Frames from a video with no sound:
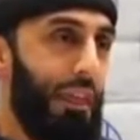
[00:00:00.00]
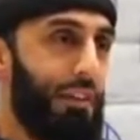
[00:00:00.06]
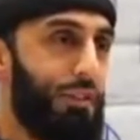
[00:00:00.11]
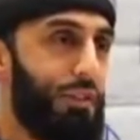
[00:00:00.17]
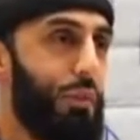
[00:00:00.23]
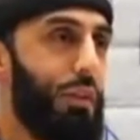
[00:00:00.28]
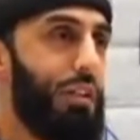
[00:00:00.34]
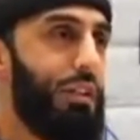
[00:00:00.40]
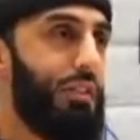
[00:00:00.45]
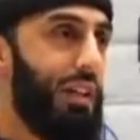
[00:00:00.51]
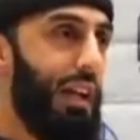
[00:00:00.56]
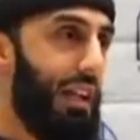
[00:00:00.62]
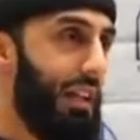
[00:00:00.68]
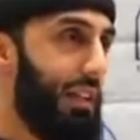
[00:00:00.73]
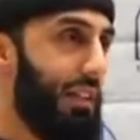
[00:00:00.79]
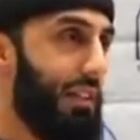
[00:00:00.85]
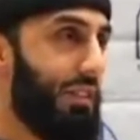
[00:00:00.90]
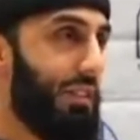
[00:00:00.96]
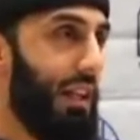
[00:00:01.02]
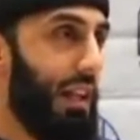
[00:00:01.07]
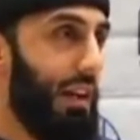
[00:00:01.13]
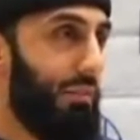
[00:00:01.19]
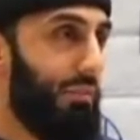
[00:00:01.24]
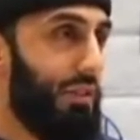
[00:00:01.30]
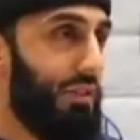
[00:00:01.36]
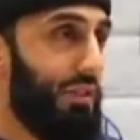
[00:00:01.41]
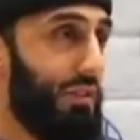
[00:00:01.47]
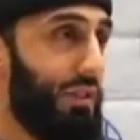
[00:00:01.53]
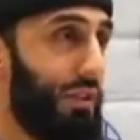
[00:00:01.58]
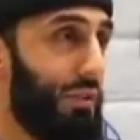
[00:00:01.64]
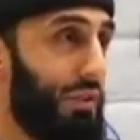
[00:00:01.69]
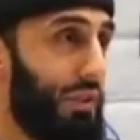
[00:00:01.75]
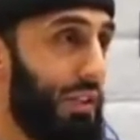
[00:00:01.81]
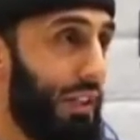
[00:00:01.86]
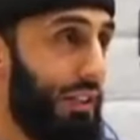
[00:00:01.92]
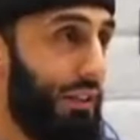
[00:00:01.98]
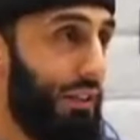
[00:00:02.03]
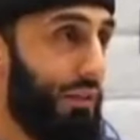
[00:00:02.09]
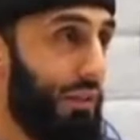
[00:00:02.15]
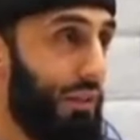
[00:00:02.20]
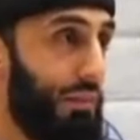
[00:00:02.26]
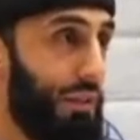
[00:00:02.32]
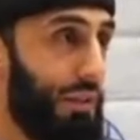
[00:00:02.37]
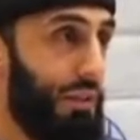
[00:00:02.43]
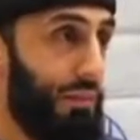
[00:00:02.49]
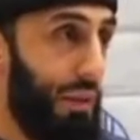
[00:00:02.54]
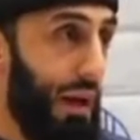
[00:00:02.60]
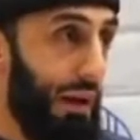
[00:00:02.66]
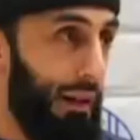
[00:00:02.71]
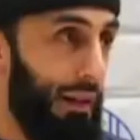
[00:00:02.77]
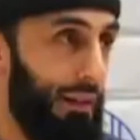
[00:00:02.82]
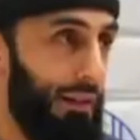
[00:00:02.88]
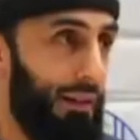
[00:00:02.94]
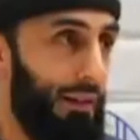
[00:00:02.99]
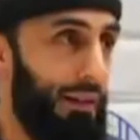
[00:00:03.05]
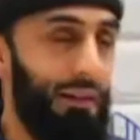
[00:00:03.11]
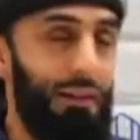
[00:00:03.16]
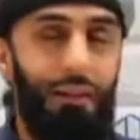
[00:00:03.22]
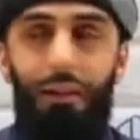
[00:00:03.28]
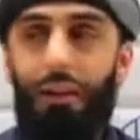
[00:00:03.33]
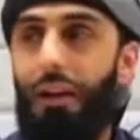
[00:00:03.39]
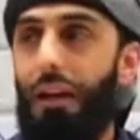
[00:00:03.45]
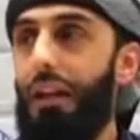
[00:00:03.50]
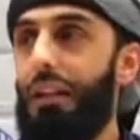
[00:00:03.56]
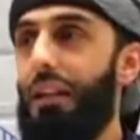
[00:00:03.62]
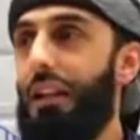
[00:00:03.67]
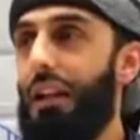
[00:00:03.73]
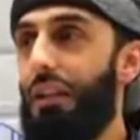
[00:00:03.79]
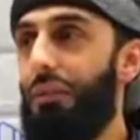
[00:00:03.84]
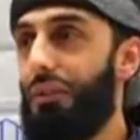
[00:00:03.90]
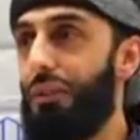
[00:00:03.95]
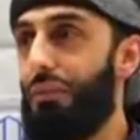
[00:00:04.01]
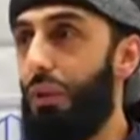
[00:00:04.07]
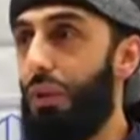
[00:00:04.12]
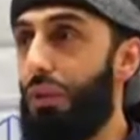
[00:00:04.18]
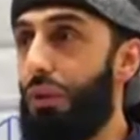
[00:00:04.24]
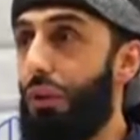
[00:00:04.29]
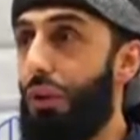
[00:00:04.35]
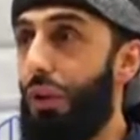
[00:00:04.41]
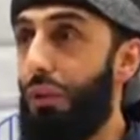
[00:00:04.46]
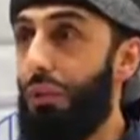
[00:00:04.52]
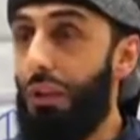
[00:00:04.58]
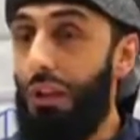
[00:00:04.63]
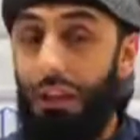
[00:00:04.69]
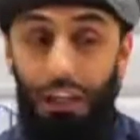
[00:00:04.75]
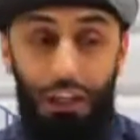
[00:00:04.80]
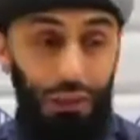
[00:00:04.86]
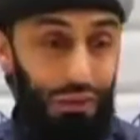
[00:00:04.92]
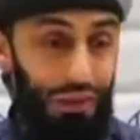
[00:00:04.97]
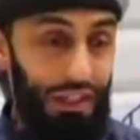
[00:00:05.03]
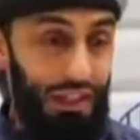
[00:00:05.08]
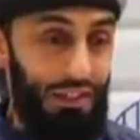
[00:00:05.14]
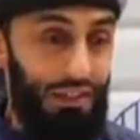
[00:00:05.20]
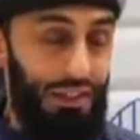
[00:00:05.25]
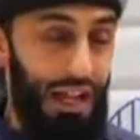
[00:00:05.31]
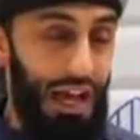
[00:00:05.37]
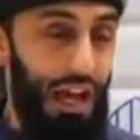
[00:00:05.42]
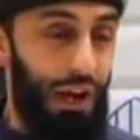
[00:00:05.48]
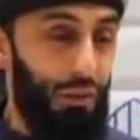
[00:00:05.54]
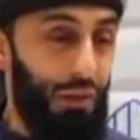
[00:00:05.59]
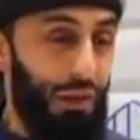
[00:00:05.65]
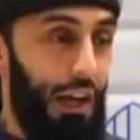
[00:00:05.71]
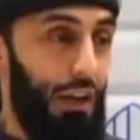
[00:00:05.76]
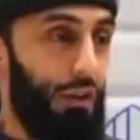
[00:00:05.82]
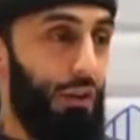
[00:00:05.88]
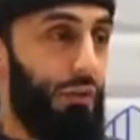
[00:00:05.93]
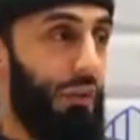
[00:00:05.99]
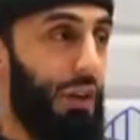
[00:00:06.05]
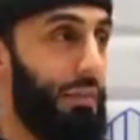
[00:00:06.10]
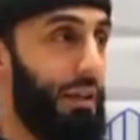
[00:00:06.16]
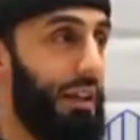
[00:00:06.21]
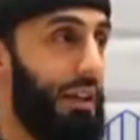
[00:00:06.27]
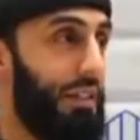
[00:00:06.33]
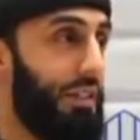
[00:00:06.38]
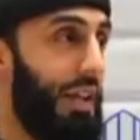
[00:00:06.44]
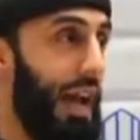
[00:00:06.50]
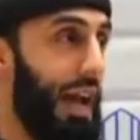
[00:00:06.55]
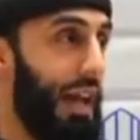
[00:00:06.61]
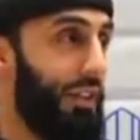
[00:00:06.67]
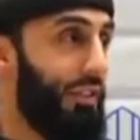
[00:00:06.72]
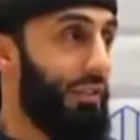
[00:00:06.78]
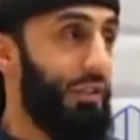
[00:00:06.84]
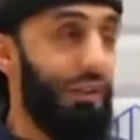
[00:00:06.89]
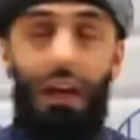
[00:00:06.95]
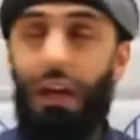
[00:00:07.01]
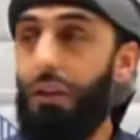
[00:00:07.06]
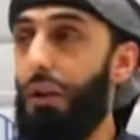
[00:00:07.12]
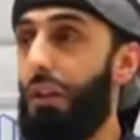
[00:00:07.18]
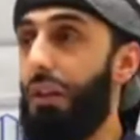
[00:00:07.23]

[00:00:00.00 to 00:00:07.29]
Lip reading: So Isa alayhi salam disassociated from this man And he left him with the gold. And here he is now kind of rubbing his hands together